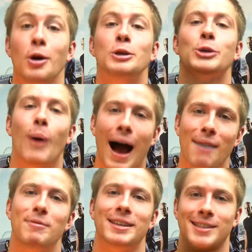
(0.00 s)
So
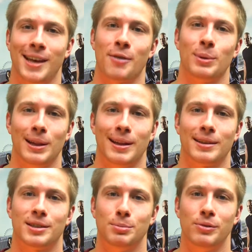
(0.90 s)
obviously I really
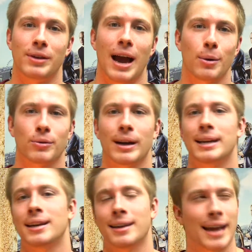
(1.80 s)
like this movie. I would
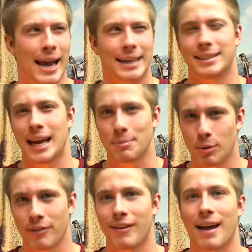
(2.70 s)
rate it an
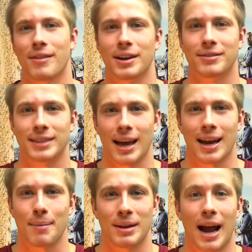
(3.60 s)
8.5 out of 10.
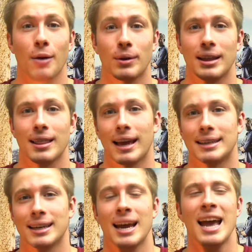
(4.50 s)
I mean, I really
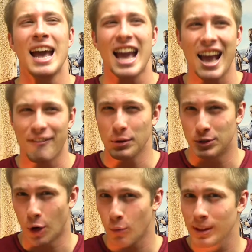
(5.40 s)
liked it. If you
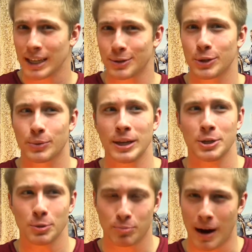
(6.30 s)
don't relate to it as well,
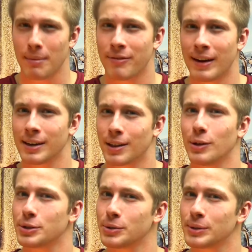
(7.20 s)
you would probably find it
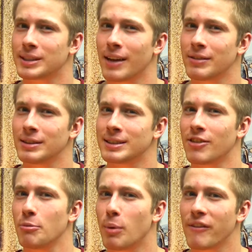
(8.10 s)
closer to a
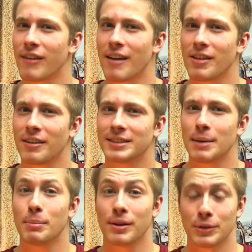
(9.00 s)
7.5 out of
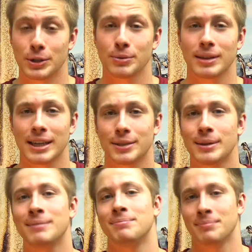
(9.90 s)
10, but if you do relate to
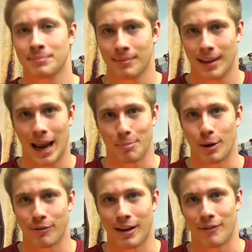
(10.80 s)
it,
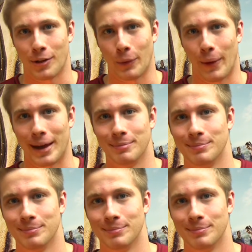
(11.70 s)
8.5 all the way.